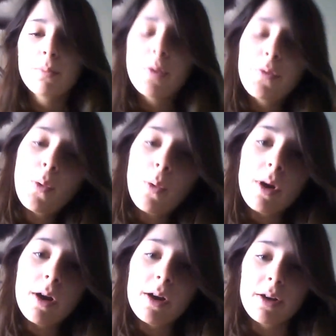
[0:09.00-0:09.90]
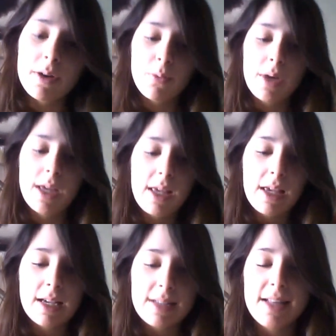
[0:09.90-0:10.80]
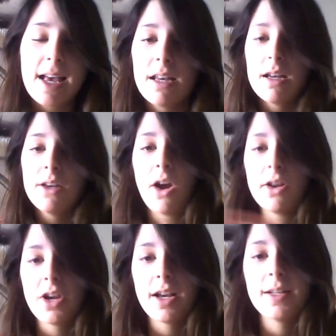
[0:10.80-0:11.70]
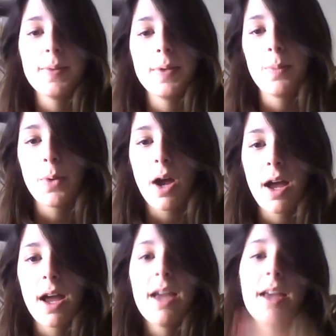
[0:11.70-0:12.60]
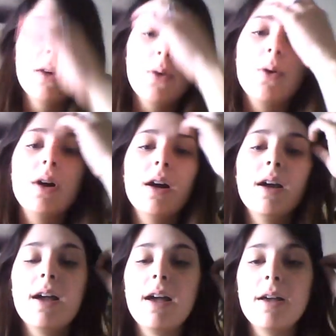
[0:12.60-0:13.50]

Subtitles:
Before we sign any contracts with the bride or